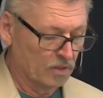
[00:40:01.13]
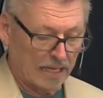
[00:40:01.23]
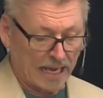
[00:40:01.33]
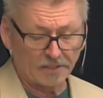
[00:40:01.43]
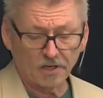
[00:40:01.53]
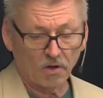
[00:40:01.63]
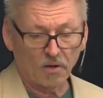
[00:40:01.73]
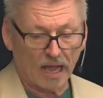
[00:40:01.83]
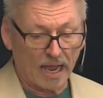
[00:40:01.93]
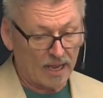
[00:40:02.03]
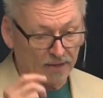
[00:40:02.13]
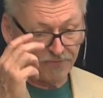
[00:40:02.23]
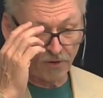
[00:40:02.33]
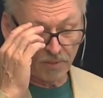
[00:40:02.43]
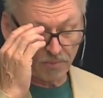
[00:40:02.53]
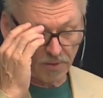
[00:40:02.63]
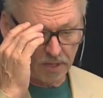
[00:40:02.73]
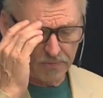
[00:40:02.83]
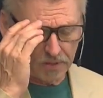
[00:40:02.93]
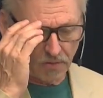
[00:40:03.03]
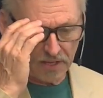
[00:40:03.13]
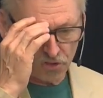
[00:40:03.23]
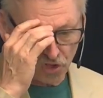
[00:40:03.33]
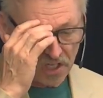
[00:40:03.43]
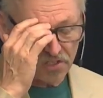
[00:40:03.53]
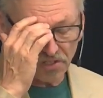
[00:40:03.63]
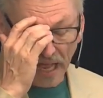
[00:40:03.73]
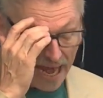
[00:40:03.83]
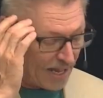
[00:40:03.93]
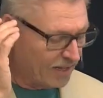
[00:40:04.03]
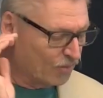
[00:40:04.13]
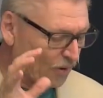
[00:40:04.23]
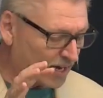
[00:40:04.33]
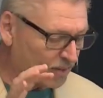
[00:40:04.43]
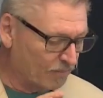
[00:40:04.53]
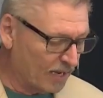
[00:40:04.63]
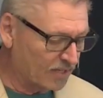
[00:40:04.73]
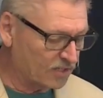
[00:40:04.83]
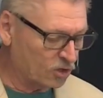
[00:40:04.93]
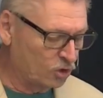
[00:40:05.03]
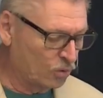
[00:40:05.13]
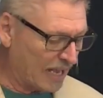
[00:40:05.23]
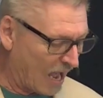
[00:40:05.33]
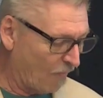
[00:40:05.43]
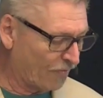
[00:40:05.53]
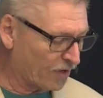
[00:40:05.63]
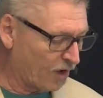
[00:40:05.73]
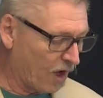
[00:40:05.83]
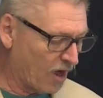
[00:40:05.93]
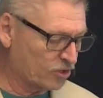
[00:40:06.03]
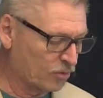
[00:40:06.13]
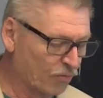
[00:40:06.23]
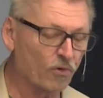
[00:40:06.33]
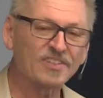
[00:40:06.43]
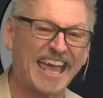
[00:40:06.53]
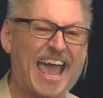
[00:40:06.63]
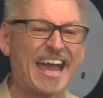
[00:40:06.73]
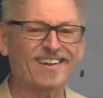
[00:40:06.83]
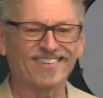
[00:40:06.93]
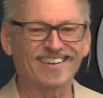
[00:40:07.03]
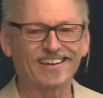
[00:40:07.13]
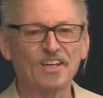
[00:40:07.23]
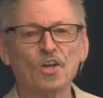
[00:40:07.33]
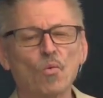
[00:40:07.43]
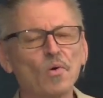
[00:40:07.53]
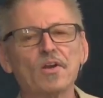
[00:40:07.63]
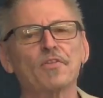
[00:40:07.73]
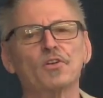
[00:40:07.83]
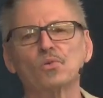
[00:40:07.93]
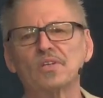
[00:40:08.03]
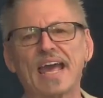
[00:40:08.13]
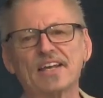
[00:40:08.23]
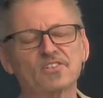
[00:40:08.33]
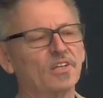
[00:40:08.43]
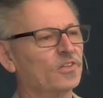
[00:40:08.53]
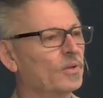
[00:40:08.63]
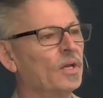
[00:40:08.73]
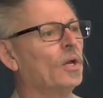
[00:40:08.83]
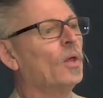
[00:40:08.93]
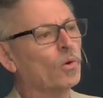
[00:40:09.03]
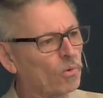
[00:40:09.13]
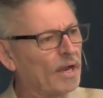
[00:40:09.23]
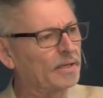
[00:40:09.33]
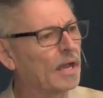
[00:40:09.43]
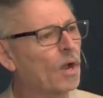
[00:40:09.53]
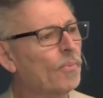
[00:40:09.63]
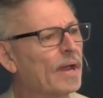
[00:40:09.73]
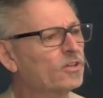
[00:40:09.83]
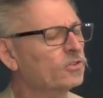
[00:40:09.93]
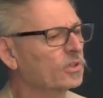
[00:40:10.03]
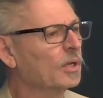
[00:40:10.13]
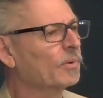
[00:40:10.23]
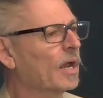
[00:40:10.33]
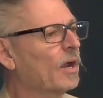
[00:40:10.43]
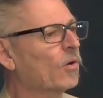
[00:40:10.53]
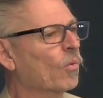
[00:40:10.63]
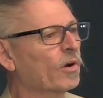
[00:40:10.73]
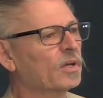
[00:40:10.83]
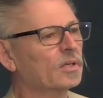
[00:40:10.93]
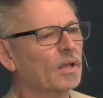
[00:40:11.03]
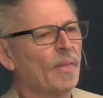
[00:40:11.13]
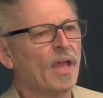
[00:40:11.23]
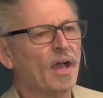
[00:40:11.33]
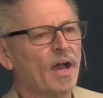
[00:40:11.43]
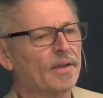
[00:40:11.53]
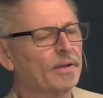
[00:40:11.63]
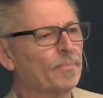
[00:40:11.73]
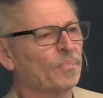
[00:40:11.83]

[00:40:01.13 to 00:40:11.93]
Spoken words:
And, you know, I firmly believe, you know, that Jesus highly recommends that you count the cost before tackling whatever the new task is. Right now, Pastor Kim and I are working on